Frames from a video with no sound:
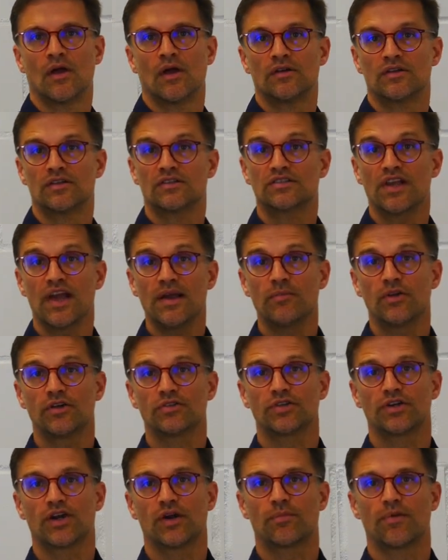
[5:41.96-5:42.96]
The same
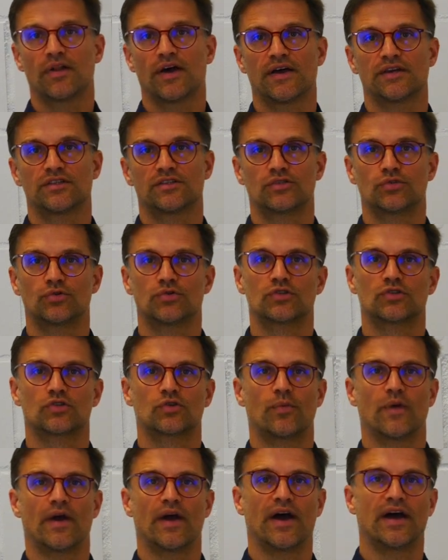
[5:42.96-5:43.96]
logic applies to the
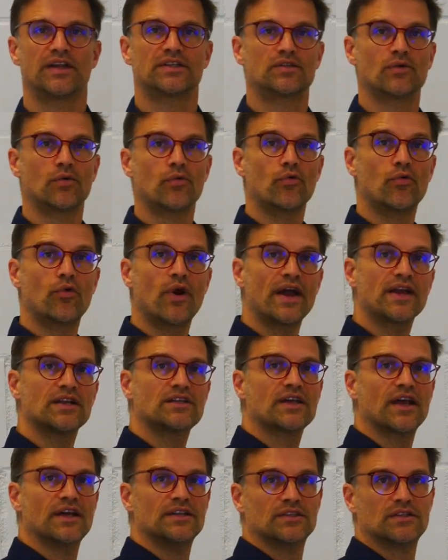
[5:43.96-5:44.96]
square at the
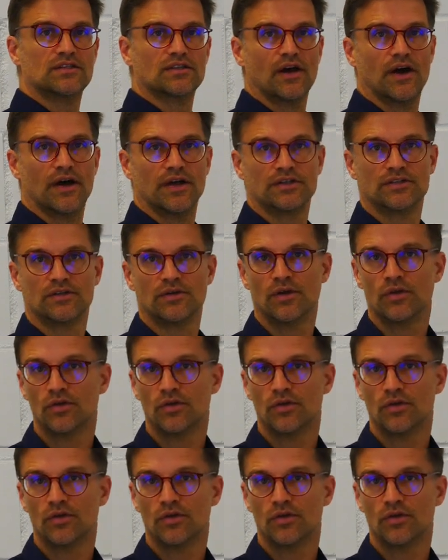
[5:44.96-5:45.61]
right-hand side.